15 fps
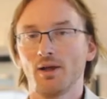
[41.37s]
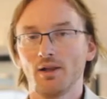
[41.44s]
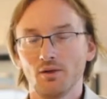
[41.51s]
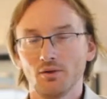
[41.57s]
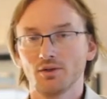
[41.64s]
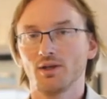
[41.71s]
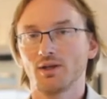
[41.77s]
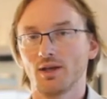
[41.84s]
by
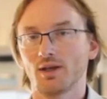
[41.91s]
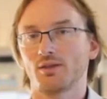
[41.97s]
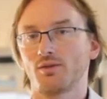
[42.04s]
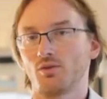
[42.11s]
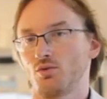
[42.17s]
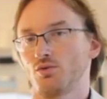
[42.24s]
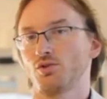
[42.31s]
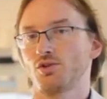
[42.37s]
looking
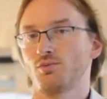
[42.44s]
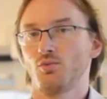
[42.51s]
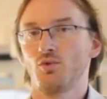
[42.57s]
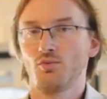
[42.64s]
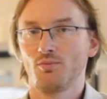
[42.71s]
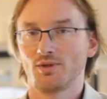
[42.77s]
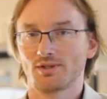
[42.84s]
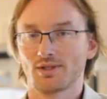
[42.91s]
at those
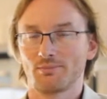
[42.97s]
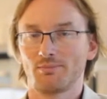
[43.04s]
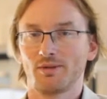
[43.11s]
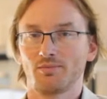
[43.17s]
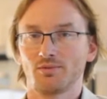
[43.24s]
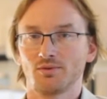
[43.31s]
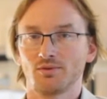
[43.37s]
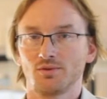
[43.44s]
movements that
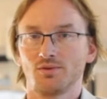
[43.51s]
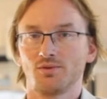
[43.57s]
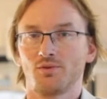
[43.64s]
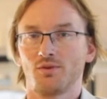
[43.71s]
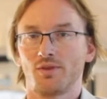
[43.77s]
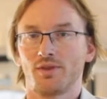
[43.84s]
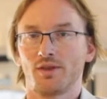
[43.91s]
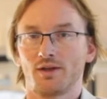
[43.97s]
people do,
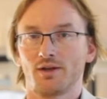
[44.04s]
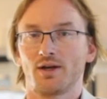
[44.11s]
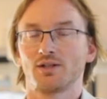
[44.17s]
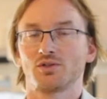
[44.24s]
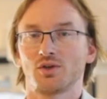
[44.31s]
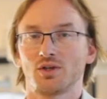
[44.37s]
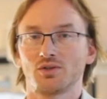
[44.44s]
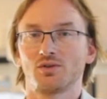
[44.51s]
then
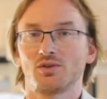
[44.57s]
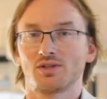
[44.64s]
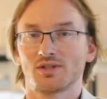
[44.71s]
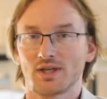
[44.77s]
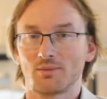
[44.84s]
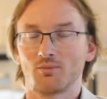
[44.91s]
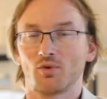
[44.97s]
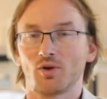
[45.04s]
I try to
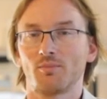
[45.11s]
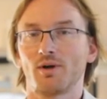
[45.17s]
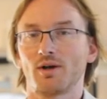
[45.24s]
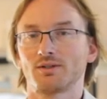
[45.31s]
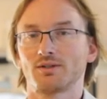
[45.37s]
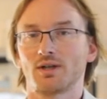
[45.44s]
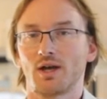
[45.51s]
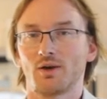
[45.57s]
understand more
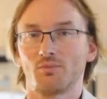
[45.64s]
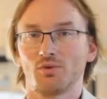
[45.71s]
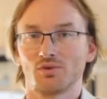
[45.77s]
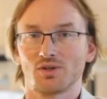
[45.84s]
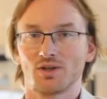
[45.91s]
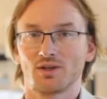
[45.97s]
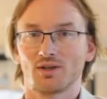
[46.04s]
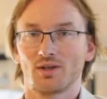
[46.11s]
about how
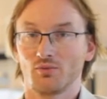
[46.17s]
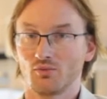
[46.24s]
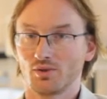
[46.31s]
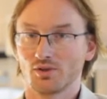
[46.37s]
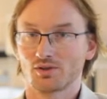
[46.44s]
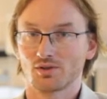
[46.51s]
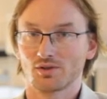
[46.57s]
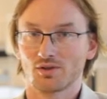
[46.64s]
music
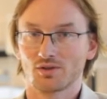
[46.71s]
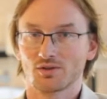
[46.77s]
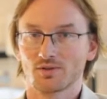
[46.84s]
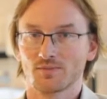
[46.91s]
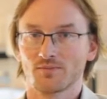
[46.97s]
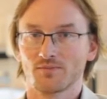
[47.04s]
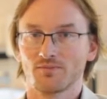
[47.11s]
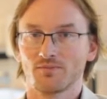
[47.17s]
influences us.